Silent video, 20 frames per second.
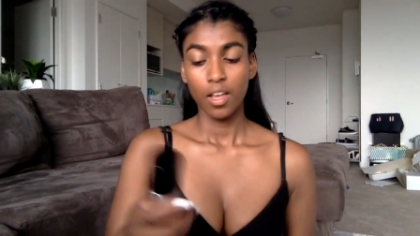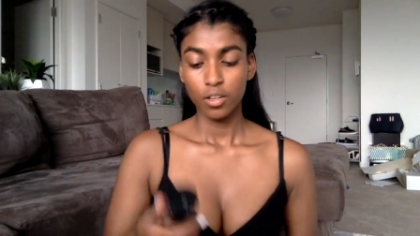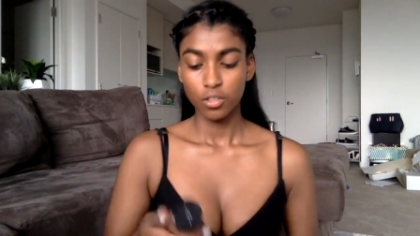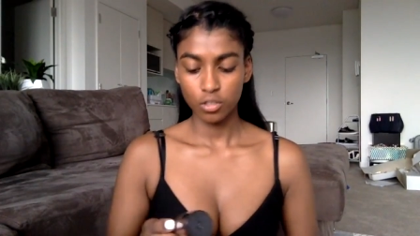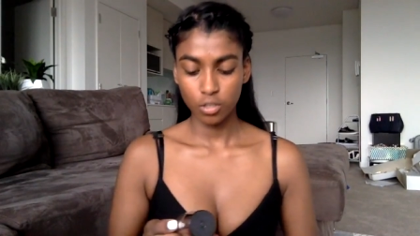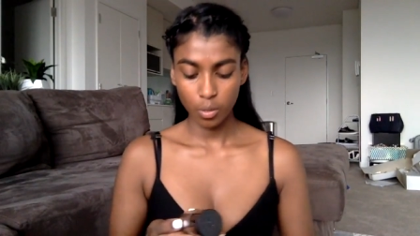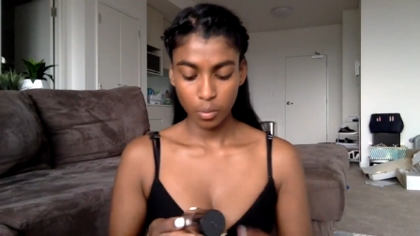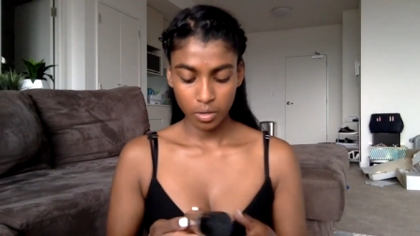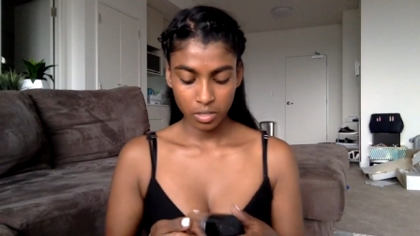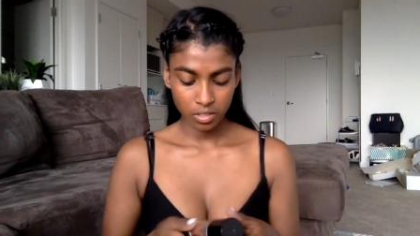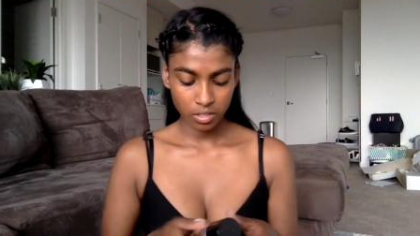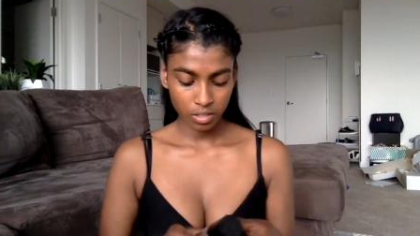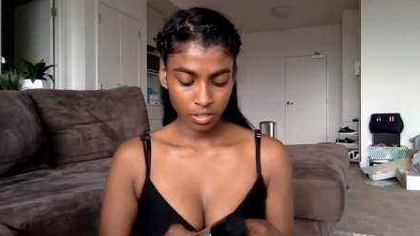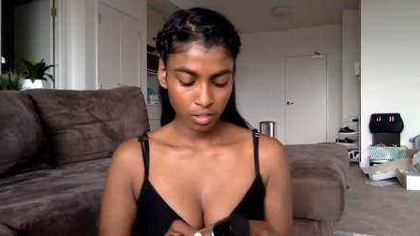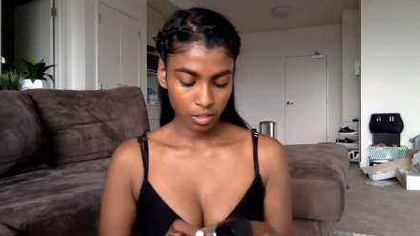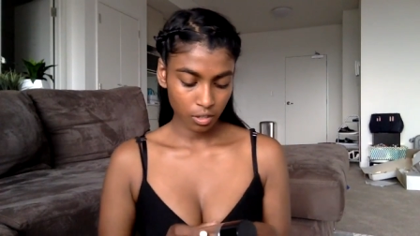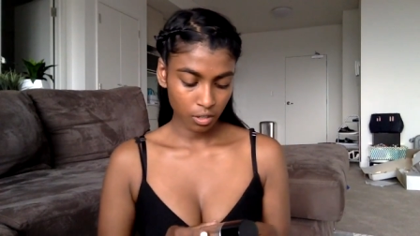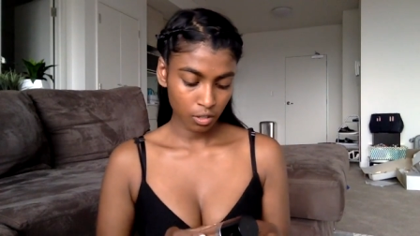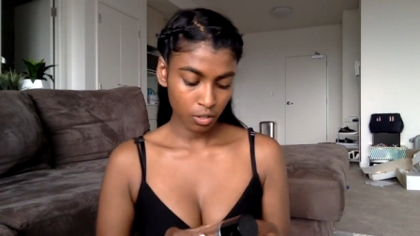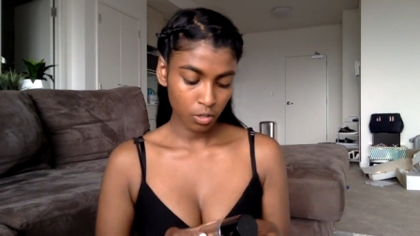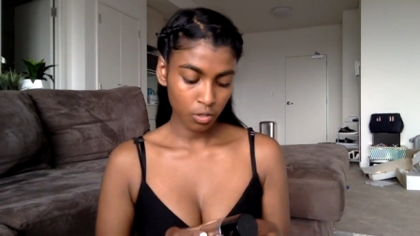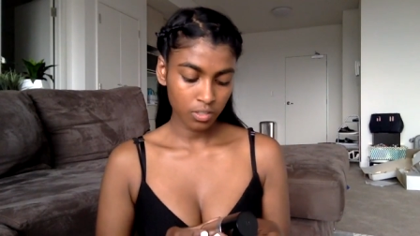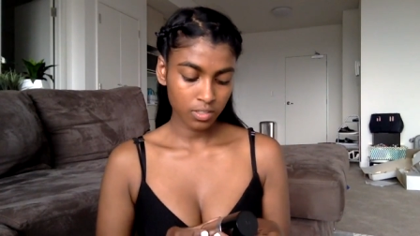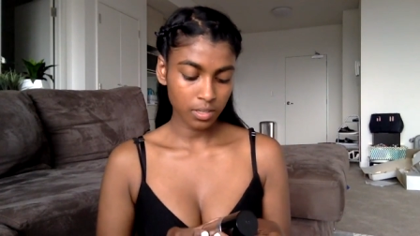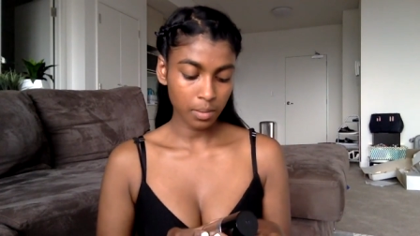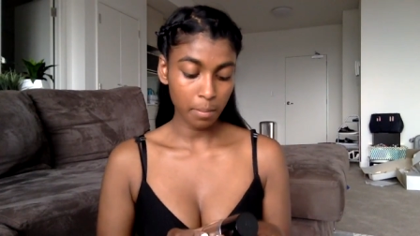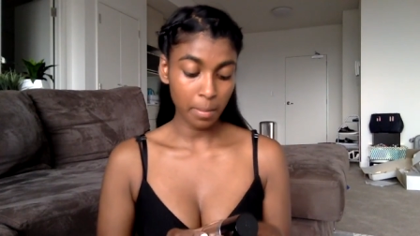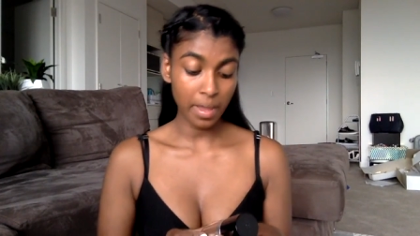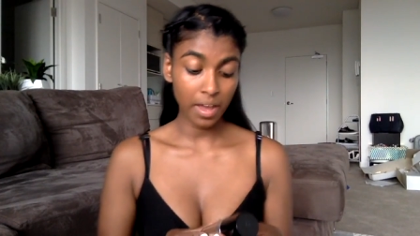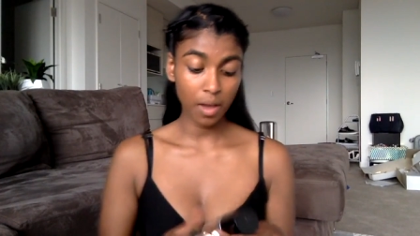So we're just going to use
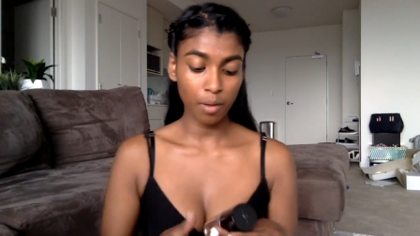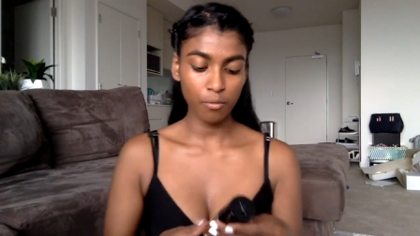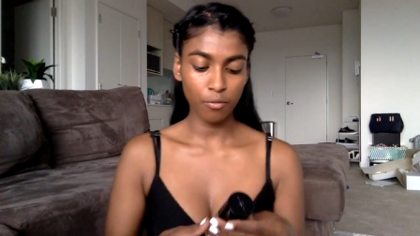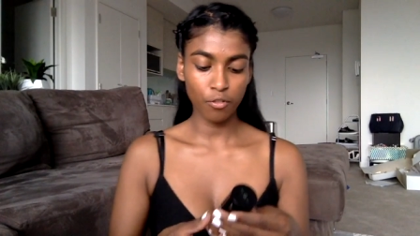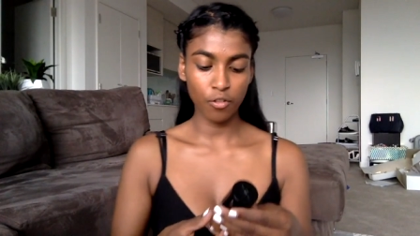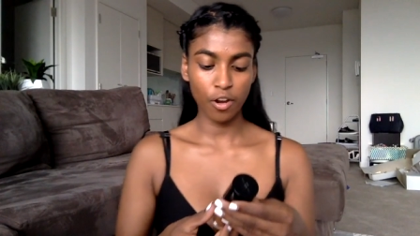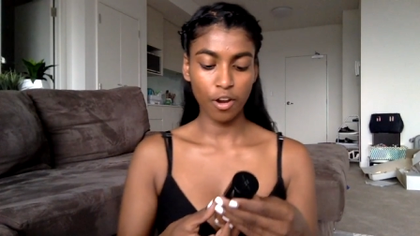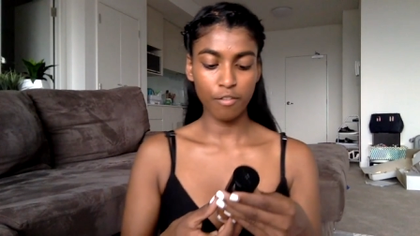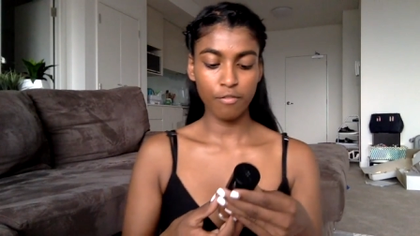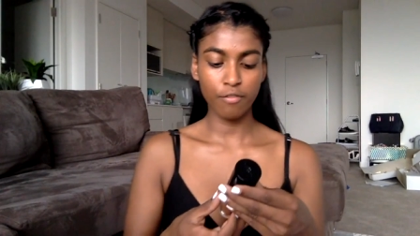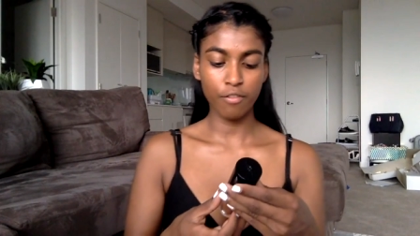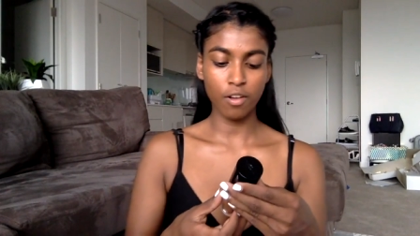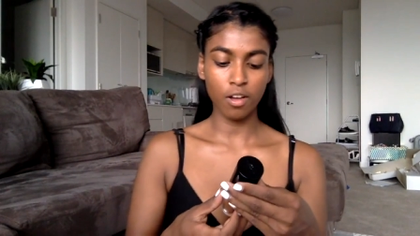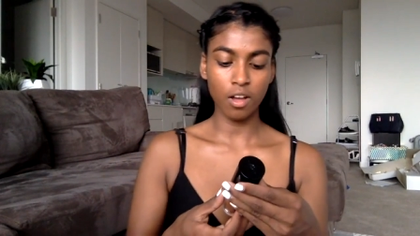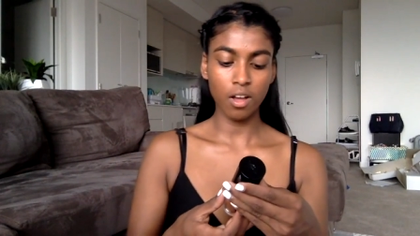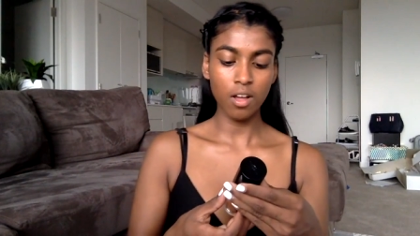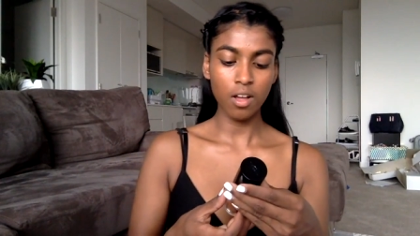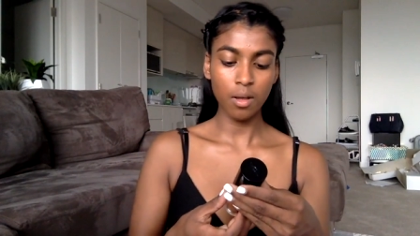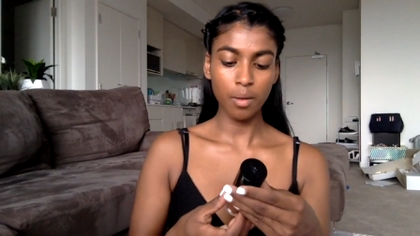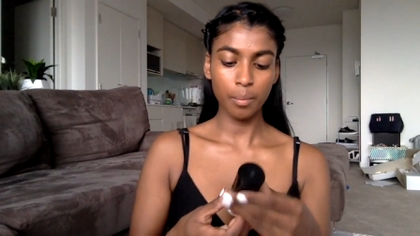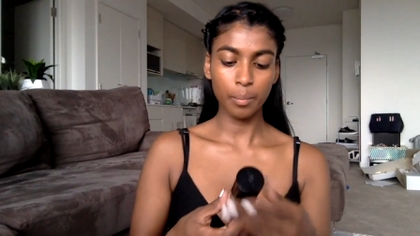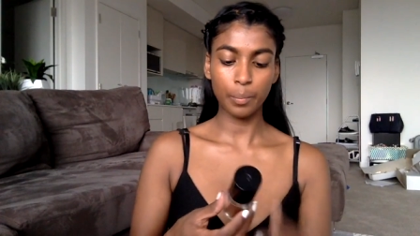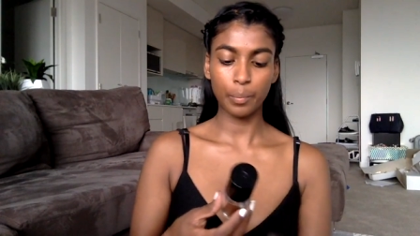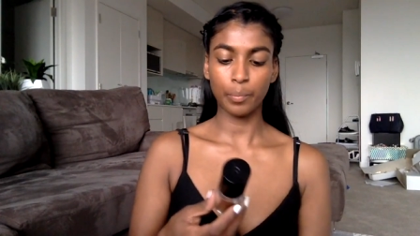the Makeup Forever